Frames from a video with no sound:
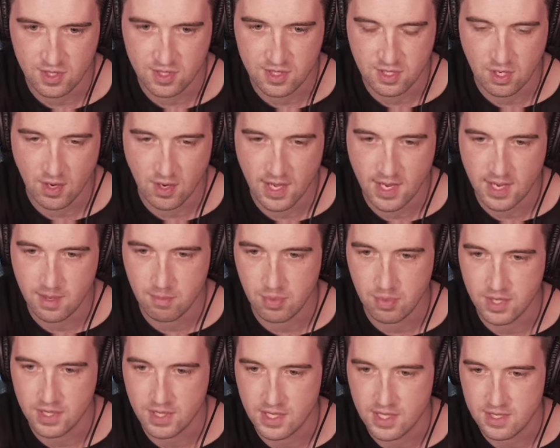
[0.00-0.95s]
let's go ahead and
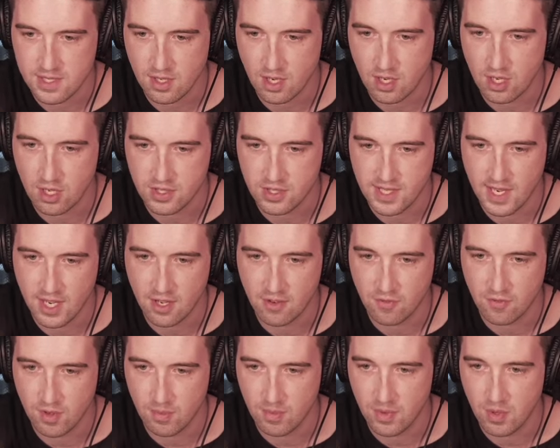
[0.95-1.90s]
bring these all down
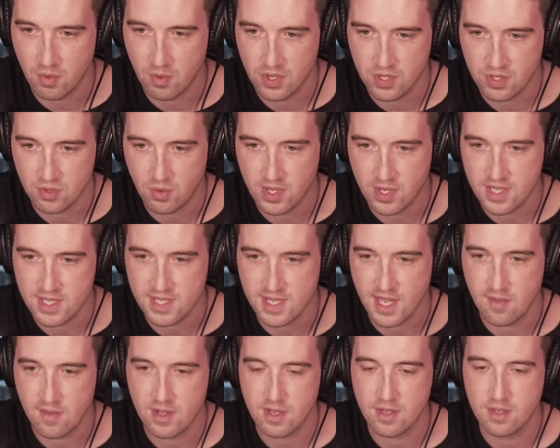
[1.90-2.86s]
from the
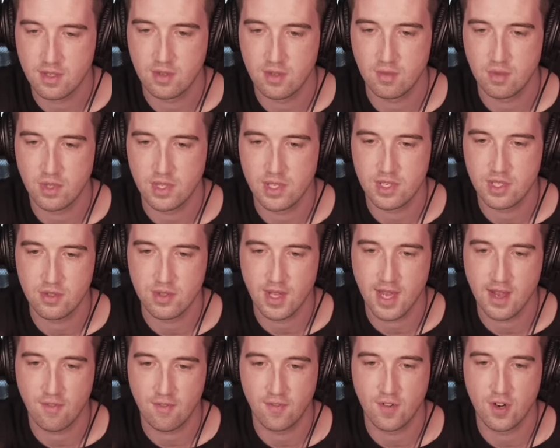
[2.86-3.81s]
127. We're going to do
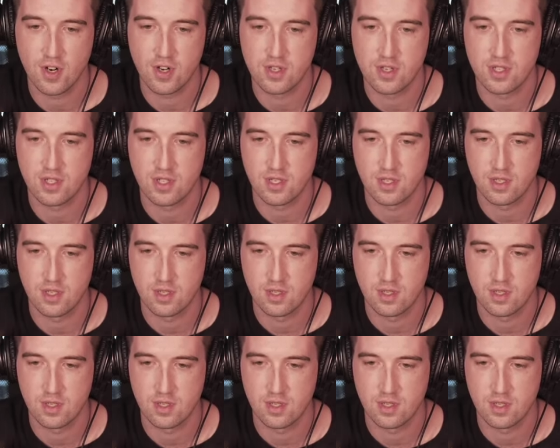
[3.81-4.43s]
that first.